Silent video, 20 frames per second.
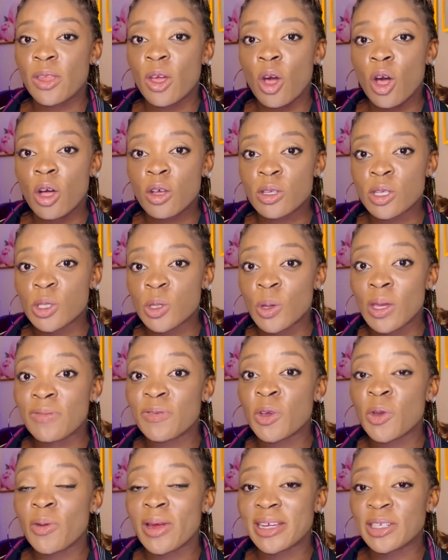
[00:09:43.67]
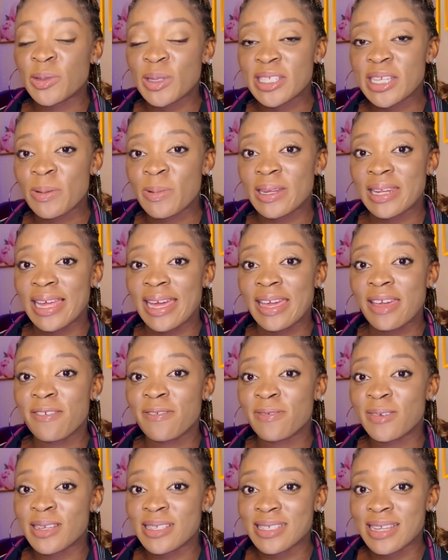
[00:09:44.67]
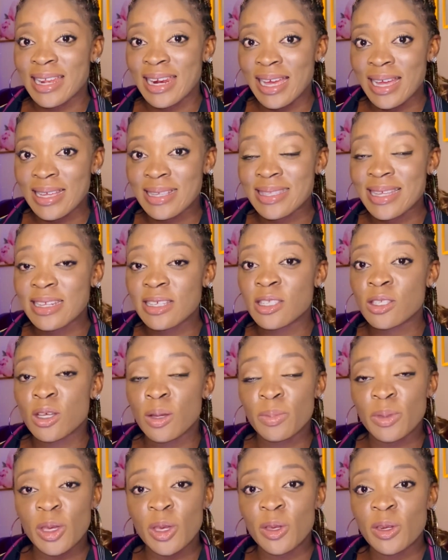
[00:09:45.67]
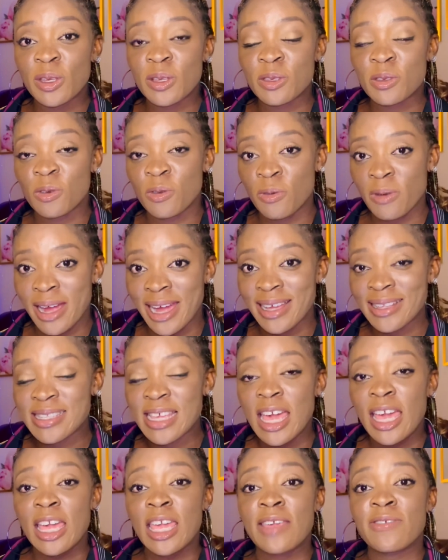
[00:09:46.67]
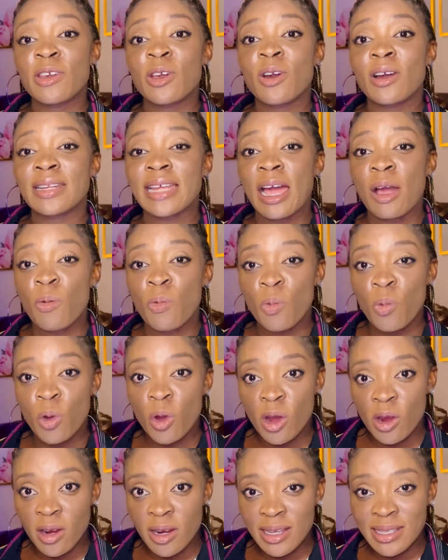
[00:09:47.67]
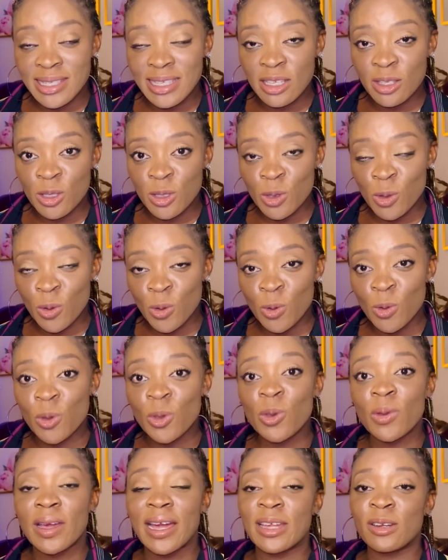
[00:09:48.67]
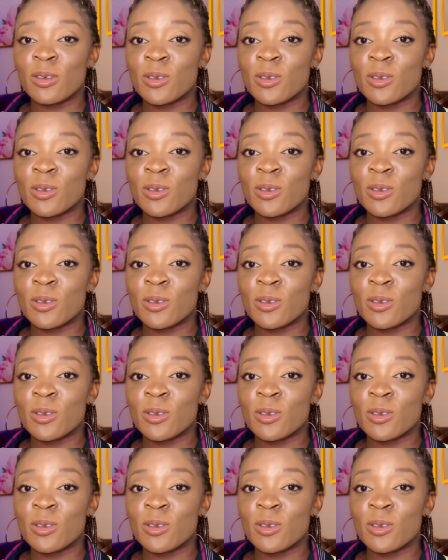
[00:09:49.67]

Also, if you graduated with like a first class, that is something you need to write. If you got awards in school, you can